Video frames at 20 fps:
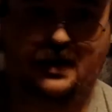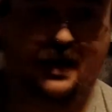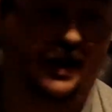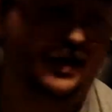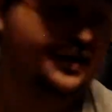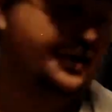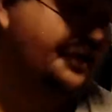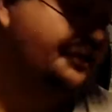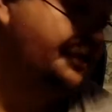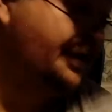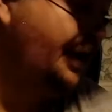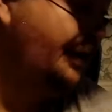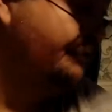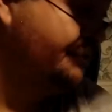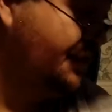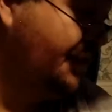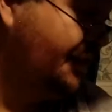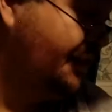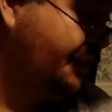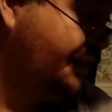And
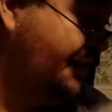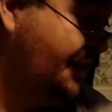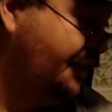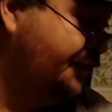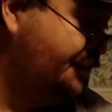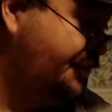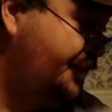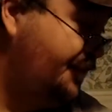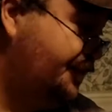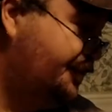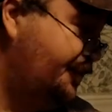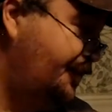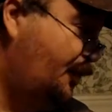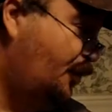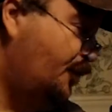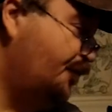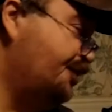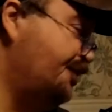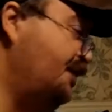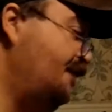sometimes I can catch this at
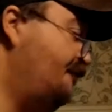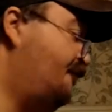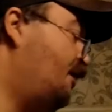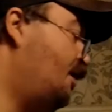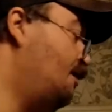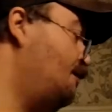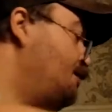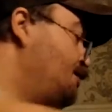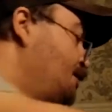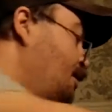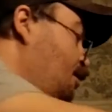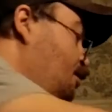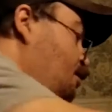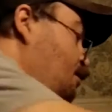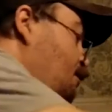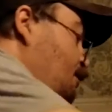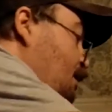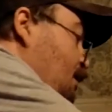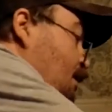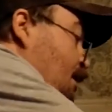Orscheln Farm and
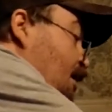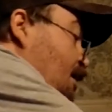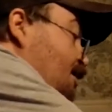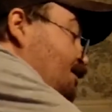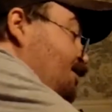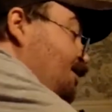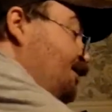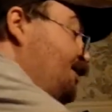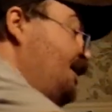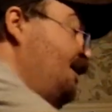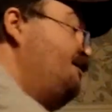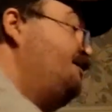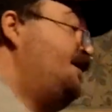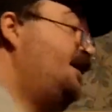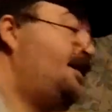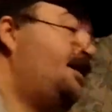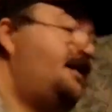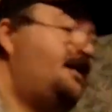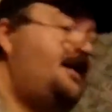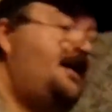Home. Sometimes
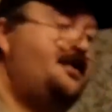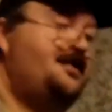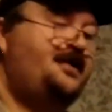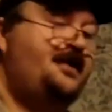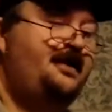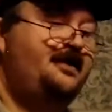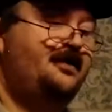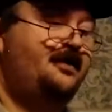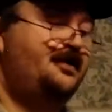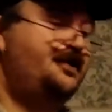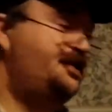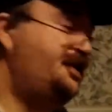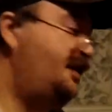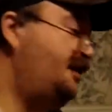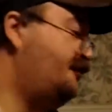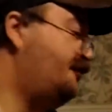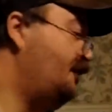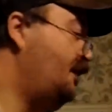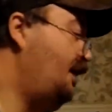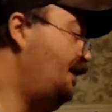I can catch these on
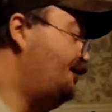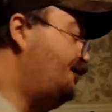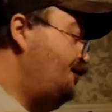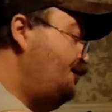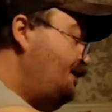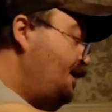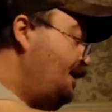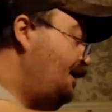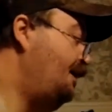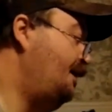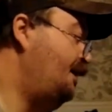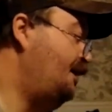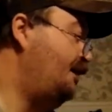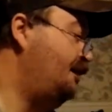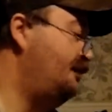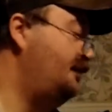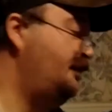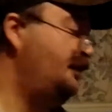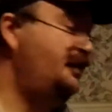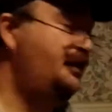sale for like $2.99.
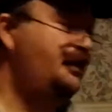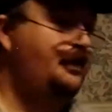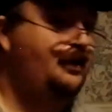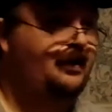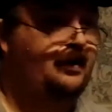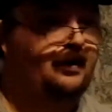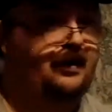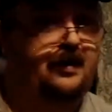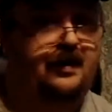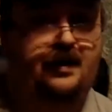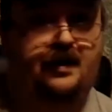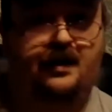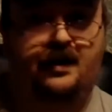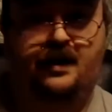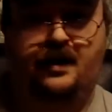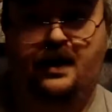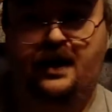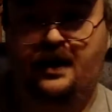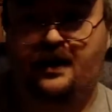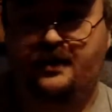
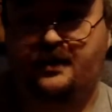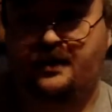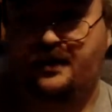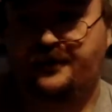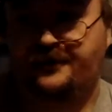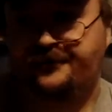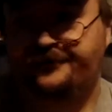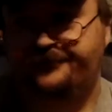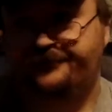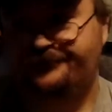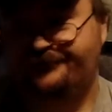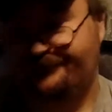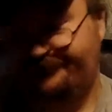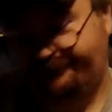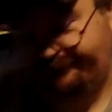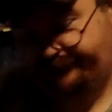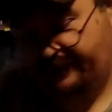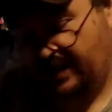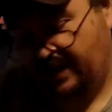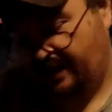And, uh,
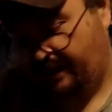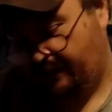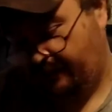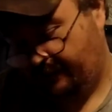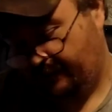you know,